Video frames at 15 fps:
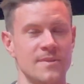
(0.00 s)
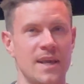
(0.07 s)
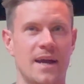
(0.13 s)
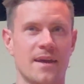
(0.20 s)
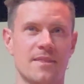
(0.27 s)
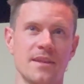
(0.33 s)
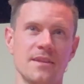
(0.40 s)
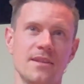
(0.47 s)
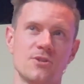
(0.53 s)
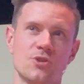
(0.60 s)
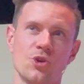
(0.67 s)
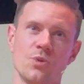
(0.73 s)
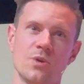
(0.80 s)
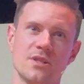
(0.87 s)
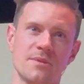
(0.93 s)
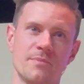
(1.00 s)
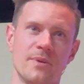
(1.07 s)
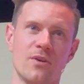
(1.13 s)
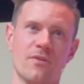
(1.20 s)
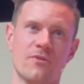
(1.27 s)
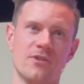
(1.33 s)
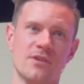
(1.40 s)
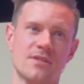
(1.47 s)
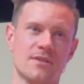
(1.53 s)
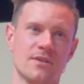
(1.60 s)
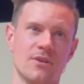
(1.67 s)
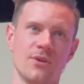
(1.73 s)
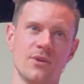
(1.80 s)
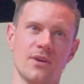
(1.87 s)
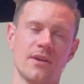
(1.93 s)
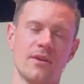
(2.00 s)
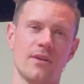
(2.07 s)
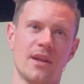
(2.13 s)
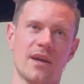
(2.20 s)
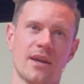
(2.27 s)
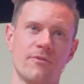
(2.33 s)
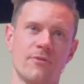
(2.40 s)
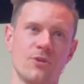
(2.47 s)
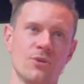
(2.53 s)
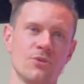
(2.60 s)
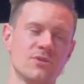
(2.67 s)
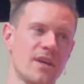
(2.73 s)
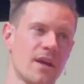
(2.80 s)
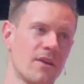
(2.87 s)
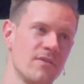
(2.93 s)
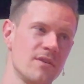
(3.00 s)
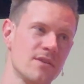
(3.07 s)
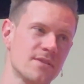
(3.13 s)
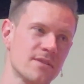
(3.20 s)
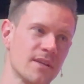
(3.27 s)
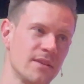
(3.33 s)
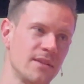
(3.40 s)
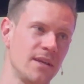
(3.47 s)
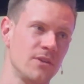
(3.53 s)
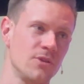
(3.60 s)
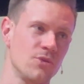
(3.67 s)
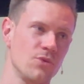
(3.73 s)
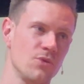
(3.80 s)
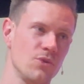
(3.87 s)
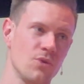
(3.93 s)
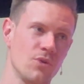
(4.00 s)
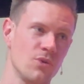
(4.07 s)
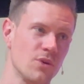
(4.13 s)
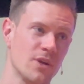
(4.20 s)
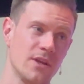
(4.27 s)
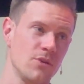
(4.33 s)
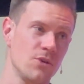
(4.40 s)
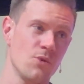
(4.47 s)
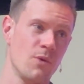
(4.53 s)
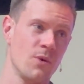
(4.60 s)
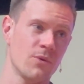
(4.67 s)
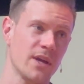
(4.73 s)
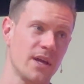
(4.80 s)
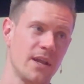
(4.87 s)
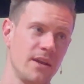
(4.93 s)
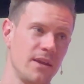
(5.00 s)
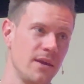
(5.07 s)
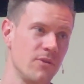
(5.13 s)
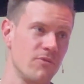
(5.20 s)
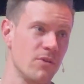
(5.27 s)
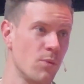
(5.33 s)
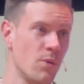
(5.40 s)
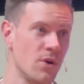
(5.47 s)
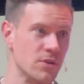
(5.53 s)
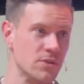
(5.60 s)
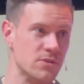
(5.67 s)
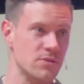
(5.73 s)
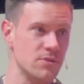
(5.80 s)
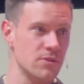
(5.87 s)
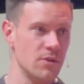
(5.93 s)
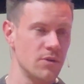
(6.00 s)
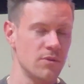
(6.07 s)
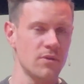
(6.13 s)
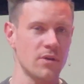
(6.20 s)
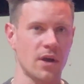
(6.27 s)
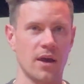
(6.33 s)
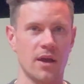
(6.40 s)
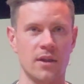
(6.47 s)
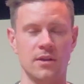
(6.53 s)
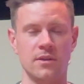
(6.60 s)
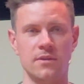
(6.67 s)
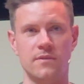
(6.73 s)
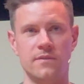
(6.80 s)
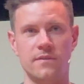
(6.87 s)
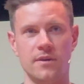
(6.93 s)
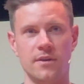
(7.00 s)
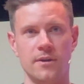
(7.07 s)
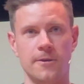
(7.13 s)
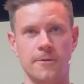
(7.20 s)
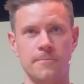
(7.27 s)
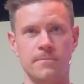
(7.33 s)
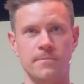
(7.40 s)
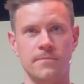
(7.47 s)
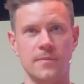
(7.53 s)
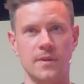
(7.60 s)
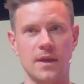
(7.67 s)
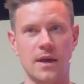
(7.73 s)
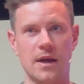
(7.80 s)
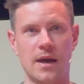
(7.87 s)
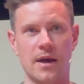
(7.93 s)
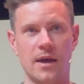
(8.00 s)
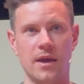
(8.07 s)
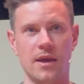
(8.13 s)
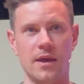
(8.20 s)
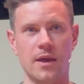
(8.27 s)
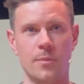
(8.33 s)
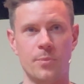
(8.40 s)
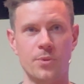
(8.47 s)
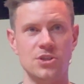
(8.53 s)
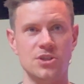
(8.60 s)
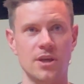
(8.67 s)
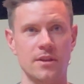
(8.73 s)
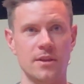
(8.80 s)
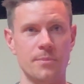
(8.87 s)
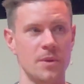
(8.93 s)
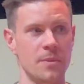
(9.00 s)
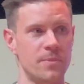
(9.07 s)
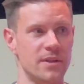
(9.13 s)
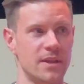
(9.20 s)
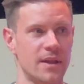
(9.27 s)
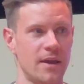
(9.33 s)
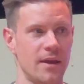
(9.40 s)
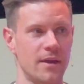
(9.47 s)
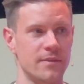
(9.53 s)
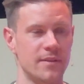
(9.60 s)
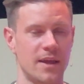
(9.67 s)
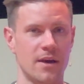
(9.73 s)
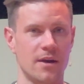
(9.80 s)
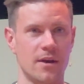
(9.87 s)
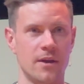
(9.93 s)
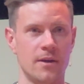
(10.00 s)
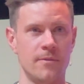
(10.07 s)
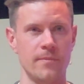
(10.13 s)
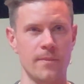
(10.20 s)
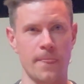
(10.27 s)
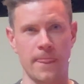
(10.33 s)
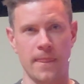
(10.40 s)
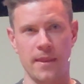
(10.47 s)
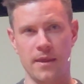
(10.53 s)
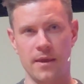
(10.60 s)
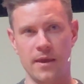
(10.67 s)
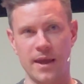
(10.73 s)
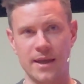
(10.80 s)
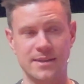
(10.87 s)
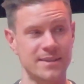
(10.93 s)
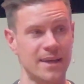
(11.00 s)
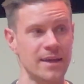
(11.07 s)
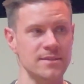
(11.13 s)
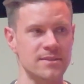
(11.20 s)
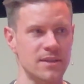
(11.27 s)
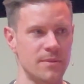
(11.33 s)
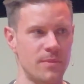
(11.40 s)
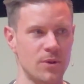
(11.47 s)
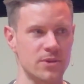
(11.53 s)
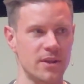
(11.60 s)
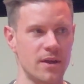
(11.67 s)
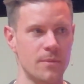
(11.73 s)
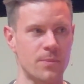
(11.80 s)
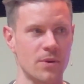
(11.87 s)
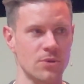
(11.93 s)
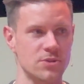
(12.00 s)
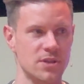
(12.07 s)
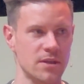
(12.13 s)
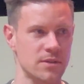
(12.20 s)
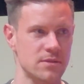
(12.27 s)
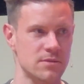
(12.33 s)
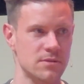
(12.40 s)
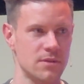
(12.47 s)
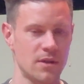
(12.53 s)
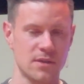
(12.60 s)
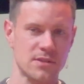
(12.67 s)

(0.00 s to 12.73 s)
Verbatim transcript: I think there's always a bit of risk, you know. Uh, like if you don't take risk, at the end you you you won't get any rewards, you know? and um, I appreciate the people that that are excited about their projects. Mm-hmm.